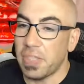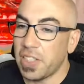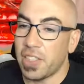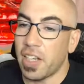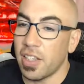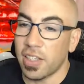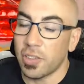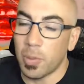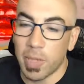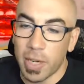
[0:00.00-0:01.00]
just nothing.
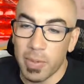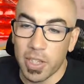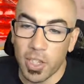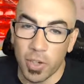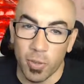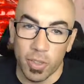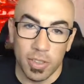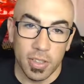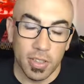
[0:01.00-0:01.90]
So I'm glad I'm not the only one.